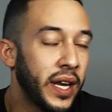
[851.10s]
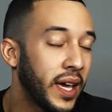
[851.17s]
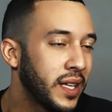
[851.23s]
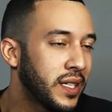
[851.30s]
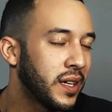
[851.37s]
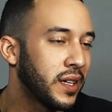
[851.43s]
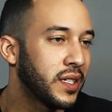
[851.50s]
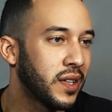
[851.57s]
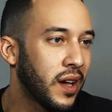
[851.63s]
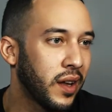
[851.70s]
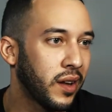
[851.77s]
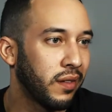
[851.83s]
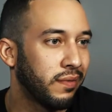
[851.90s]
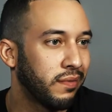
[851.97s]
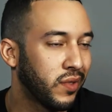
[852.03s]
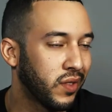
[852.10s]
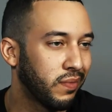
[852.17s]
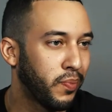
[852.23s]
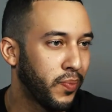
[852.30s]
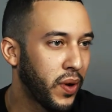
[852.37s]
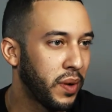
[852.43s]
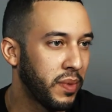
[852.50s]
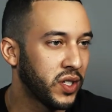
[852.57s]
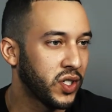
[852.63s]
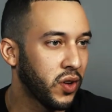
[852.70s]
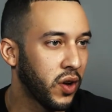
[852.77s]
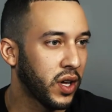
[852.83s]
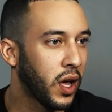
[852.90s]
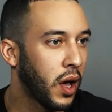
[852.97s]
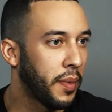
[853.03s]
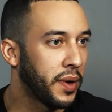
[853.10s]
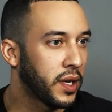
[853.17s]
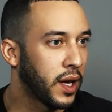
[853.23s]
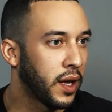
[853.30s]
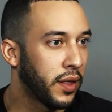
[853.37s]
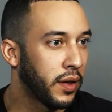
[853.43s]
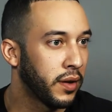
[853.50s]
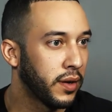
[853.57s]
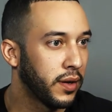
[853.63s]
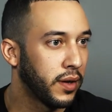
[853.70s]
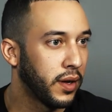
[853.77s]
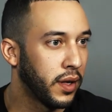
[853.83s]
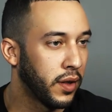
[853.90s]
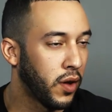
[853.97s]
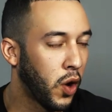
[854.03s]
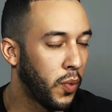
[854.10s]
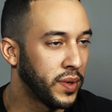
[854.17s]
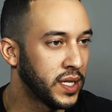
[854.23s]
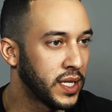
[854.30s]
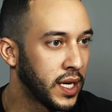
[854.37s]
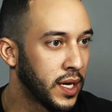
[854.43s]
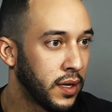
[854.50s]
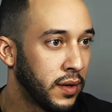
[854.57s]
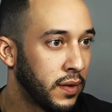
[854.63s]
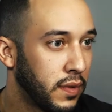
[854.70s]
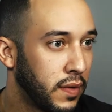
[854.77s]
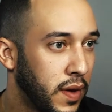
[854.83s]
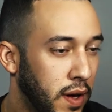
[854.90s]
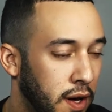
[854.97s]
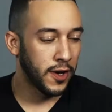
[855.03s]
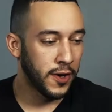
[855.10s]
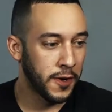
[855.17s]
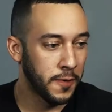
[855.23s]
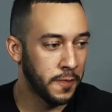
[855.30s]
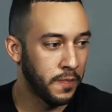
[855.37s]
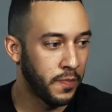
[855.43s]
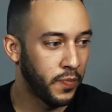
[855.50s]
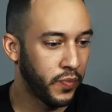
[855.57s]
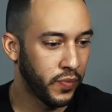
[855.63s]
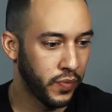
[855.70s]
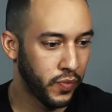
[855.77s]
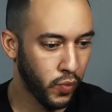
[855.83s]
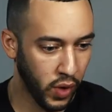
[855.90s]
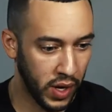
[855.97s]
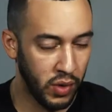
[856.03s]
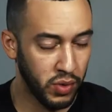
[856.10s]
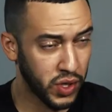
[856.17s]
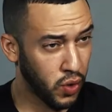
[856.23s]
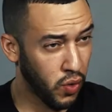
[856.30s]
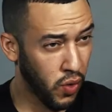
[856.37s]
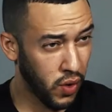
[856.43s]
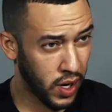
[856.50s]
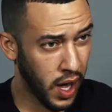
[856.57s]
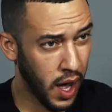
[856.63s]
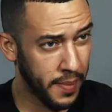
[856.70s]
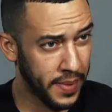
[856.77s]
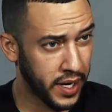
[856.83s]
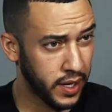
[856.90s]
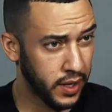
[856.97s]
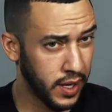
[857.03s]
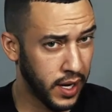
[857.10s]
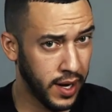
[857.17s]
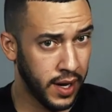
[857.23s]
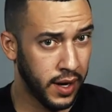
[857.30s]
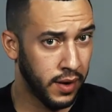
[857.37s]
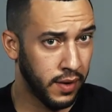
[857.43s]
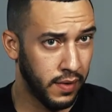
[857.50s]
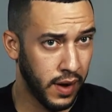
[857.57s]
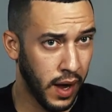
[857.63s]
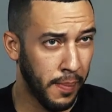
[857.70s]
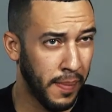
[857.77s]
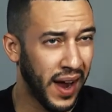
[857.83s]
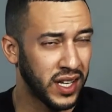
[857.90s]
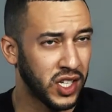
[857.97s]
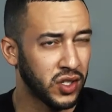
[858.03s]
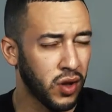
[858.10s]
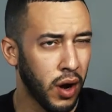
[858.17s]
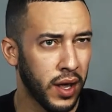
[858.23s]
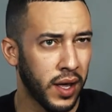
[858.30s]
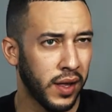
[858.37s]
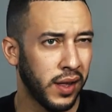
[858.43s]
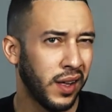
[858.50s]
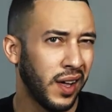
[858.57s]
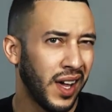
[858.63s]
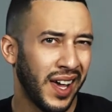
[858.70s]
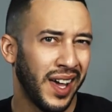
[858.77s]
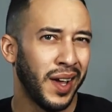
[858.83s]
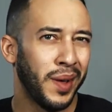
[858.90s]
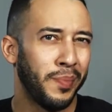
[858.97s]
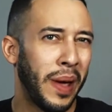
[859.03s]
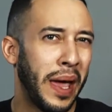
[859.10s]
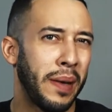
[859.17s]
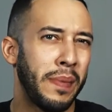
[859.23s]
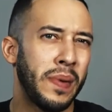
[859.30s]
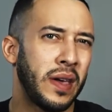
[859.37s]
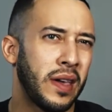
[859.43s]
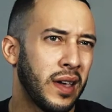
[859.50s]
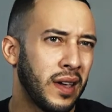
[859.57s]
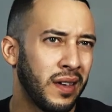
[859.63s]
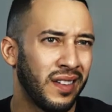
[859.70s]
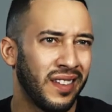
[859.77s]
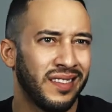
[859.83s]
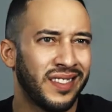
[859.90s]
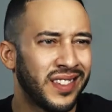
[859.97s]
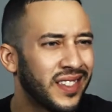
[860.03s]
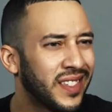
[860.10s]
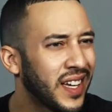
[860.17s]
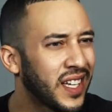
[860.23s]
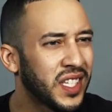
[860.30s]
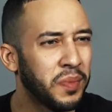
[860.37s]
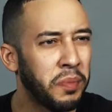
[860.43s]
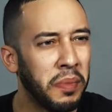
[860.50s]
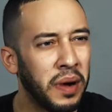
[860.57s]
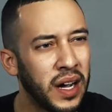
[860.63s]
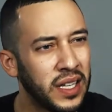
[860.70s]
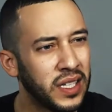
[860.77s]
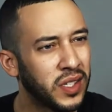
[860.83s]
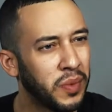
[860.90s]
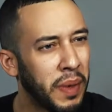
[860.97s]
and Anton started, pretty much started comedy together in the open scene, um, where he was a growing comic, and I might have started maybe six months,